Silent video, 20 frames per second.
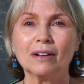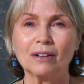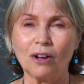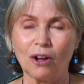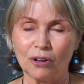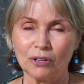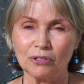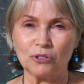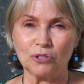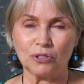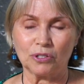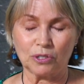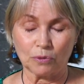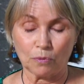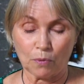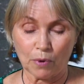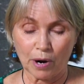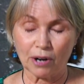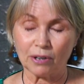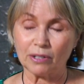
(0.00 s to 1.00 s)
conscious
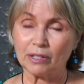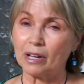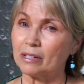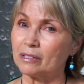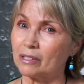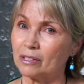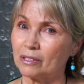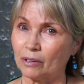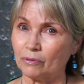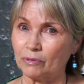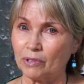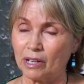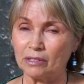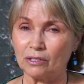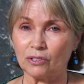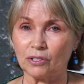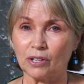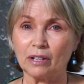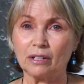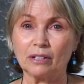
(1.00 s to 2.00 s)
awareness. So
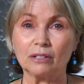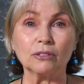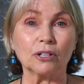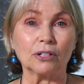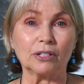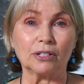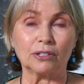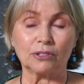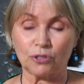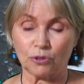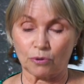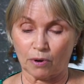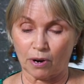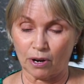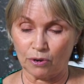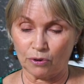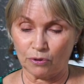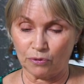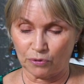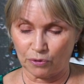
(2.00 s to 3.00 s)
let's take a look at your
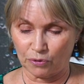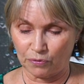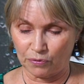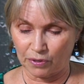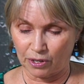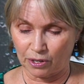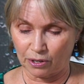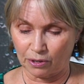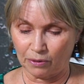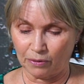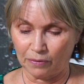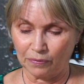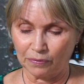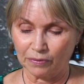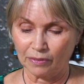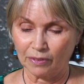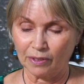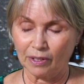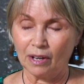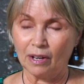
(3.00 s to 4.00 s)
overview.
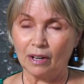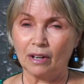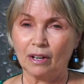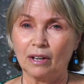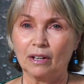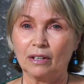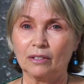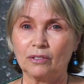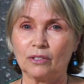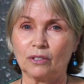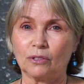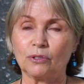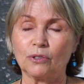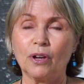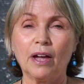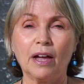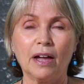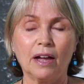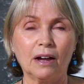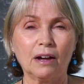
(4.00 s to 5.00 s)
So you
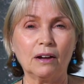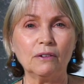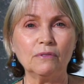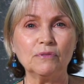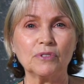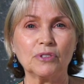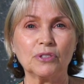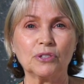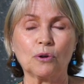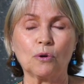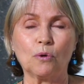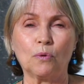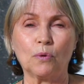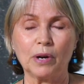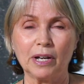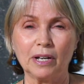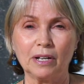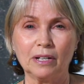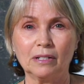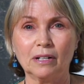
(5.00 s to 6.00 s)
have the
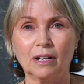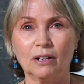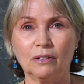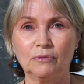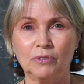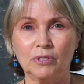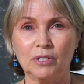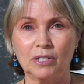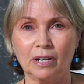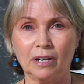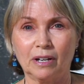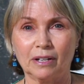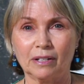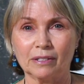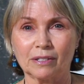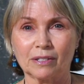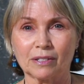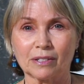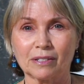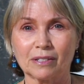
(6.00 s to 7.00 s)
Queen of
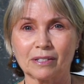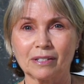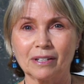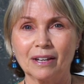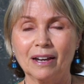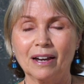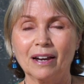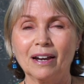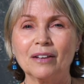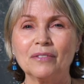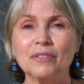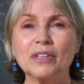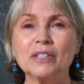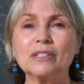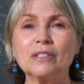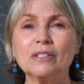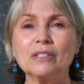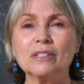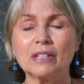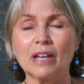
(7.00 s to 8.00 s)
Discs.
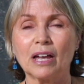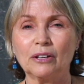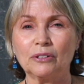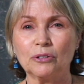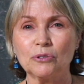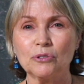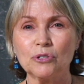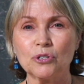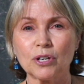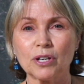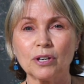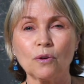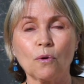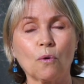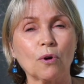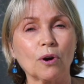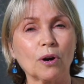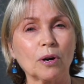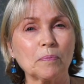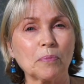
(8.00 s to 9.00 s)
This is energy
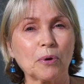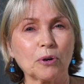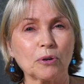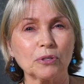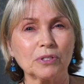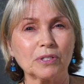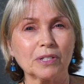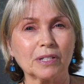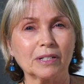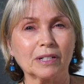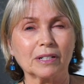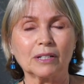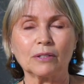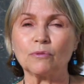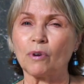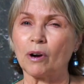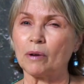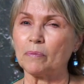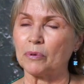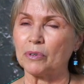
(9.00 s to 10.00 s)
or a person. It
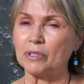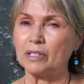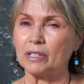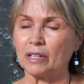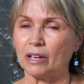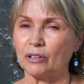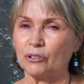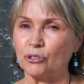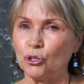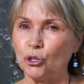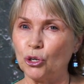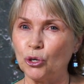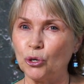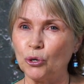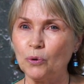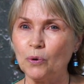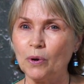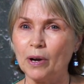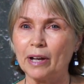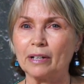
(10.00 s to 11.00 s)
can represent
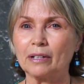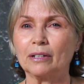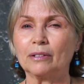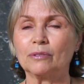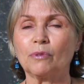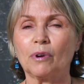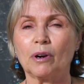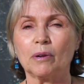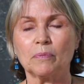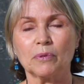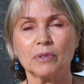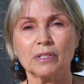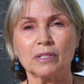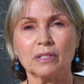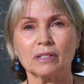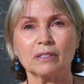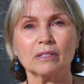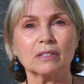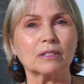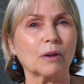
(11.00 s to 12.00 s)
you. It can
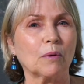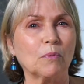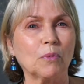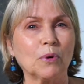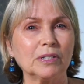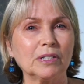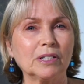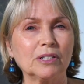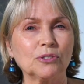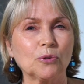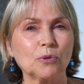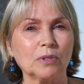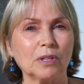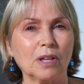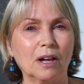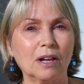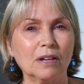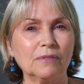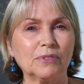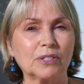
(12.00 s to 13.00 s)
represent someone in your
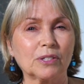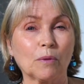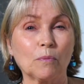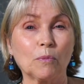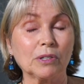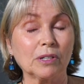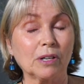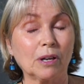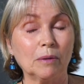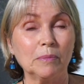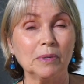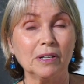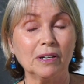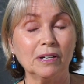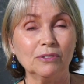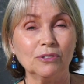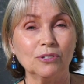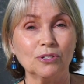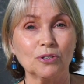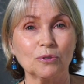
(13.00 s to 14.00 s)
life, someone coming
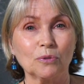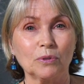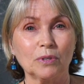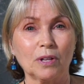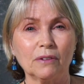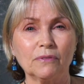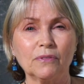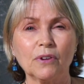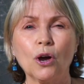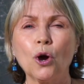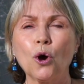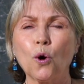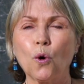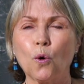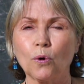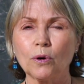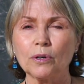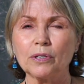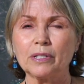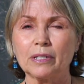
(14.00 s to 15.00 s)
into your life,
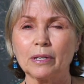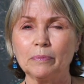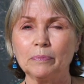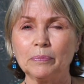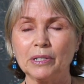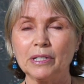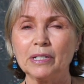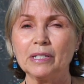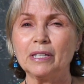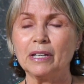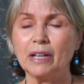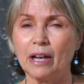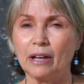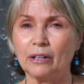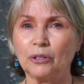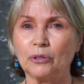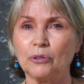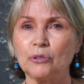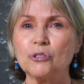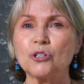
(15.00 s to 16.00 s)
or simply the
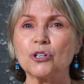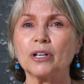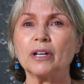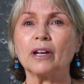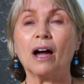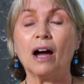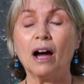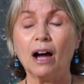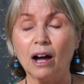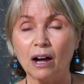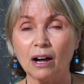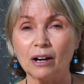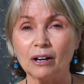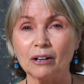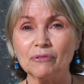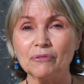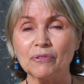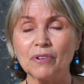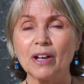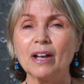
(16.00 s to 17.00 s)
energy
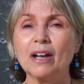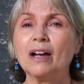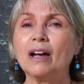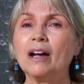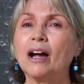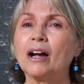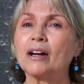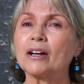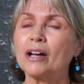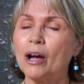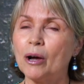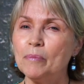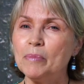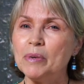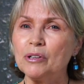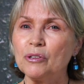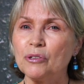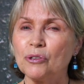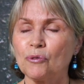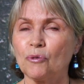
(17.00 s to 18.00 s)
of
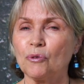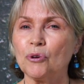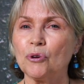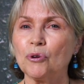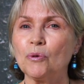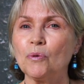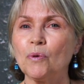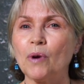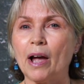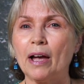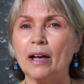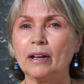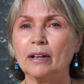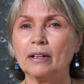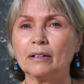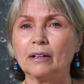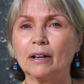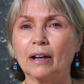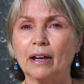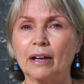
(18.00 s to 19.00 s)
coming through
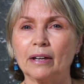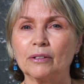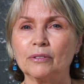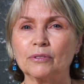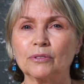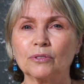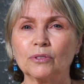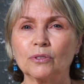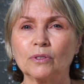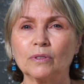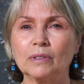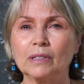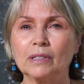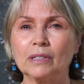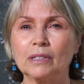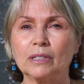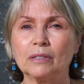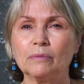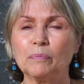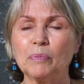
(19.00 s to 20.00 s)
a, a
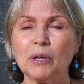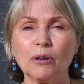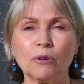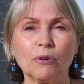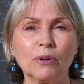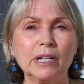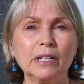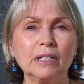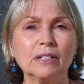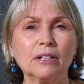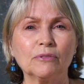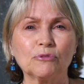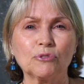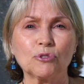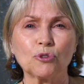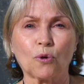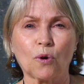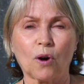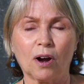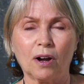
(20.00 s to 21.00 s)
period of
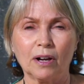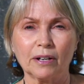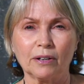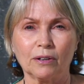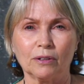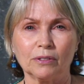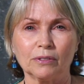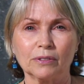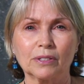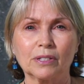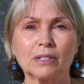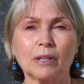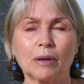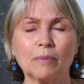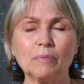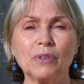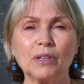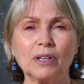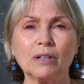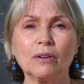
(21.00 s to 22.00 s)
trial,
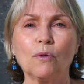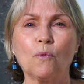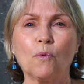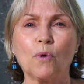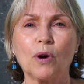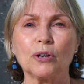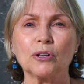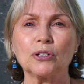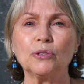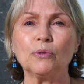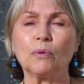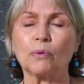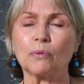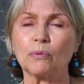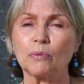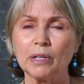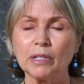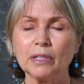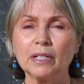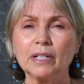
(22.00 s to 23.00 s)
something where you're
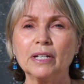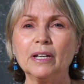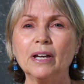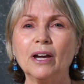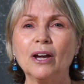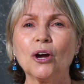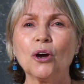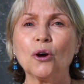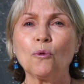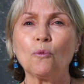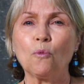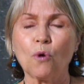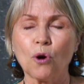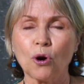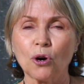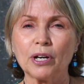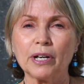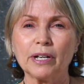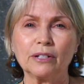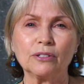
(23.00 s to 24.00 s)
really
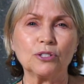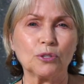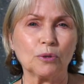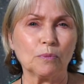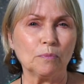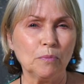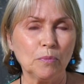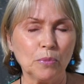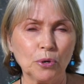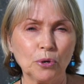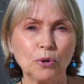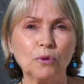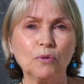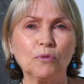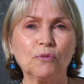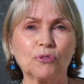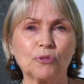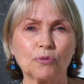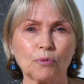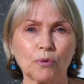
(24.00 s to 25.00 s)
working to
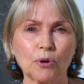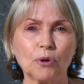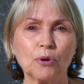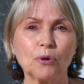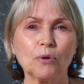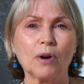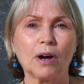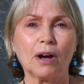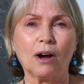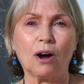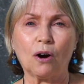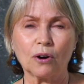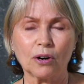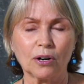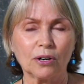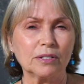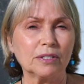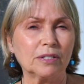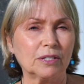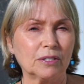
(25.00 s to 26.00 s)
move through a
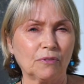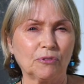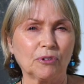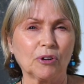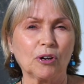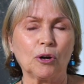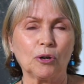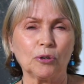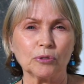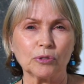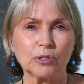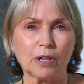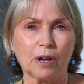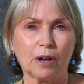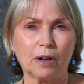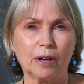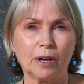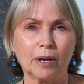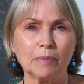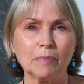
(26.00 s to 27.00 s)
hard, difficult
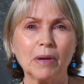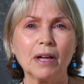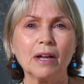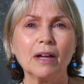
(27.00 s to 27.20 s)
time.